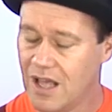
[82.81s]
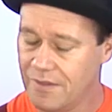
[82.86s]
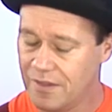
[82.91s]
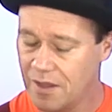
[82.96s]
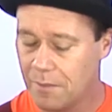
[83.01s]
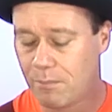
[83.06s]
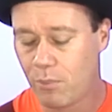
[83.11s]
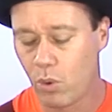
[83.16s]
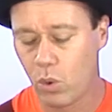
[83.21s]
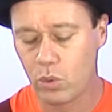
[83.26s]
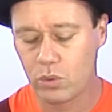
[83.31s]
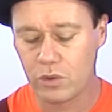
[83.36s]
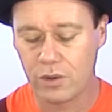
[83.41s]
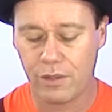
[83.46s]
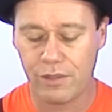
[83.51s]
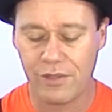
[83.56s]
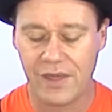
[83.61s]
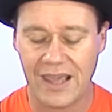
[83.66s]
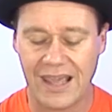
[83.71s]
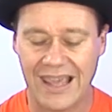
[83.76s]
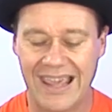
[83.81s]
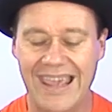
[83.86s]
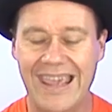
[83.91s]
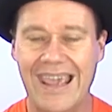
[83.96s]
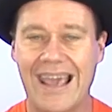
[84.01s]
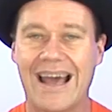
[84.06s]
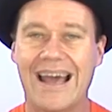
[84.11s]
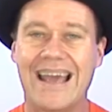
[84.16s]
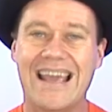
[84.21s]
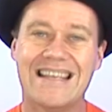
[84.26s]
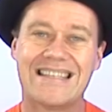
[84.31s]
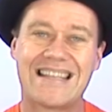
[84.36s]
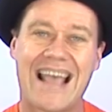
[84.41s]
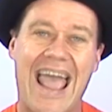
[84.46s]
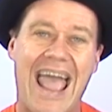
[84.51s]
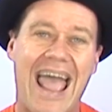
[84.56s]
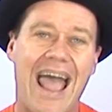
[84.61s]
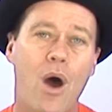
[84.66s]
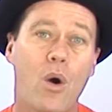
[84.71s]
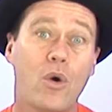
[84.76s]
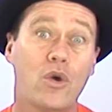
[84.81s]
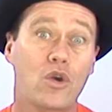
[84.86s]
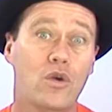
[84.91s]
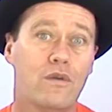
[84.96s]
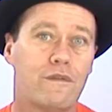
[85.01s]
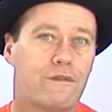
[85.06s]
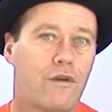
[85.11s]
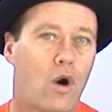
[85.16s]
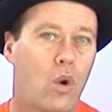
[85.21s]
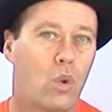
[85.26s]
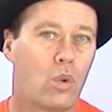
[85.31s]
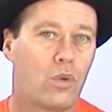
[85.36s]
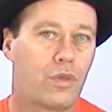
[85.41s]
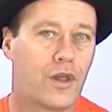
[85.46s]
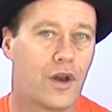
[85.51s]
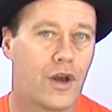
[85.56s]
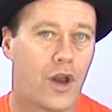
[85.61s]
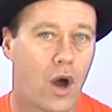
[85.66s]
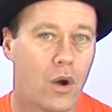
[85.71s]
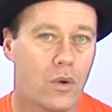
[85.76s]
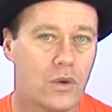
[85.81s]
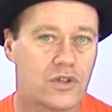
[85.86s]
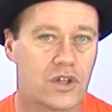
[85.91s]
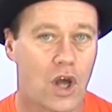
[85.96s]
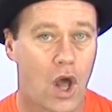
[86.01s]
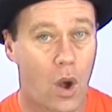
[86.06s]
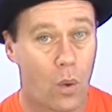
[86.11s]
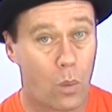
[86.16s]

The important thing here is how you fold the note